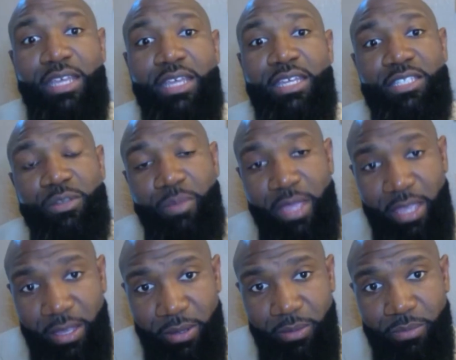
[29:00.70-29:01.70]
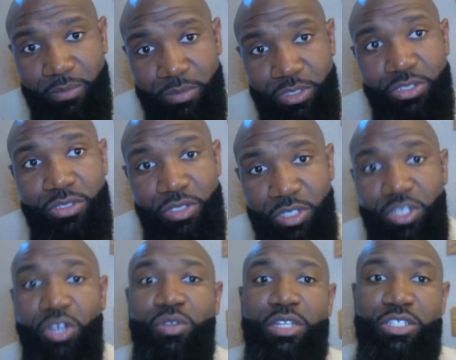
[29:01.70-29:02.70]
it's some help, you
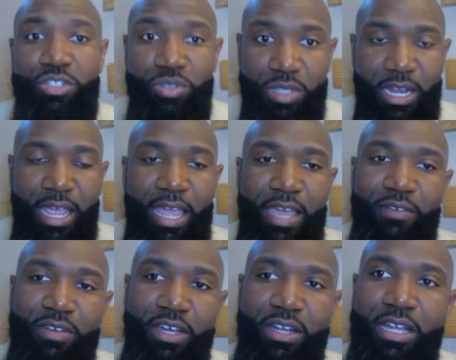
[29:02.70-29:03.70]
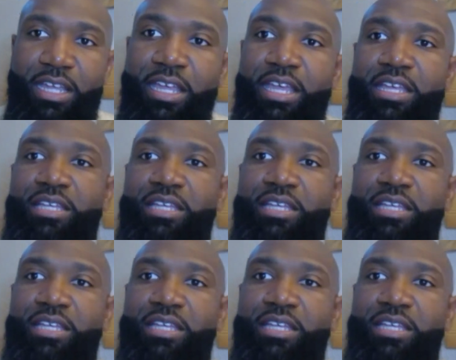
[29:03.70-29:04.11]
know, that you can have and all that.